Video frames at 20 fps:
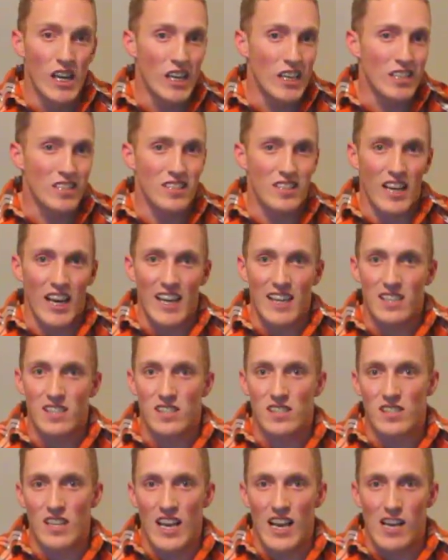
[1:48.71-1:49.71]
sight,
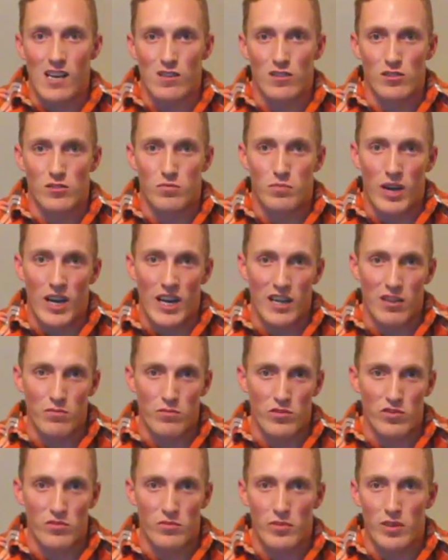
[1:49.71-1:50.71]
sounds, body
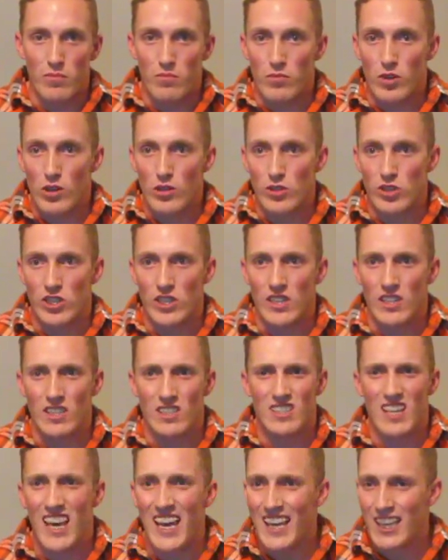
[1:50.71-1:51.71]
movement, motion,
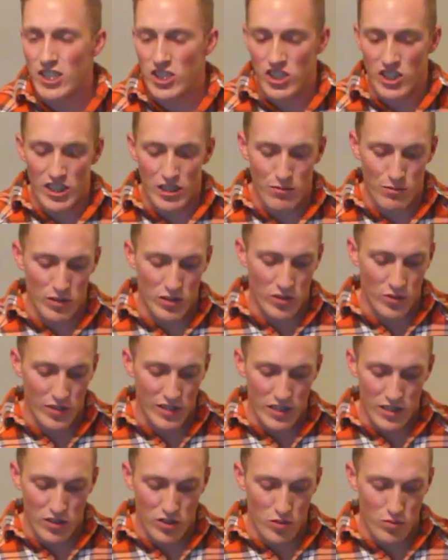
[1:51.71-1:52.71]
tension in between
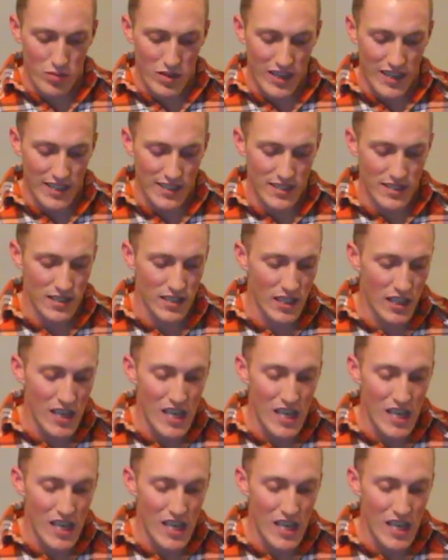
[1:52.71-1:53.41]
the two pets.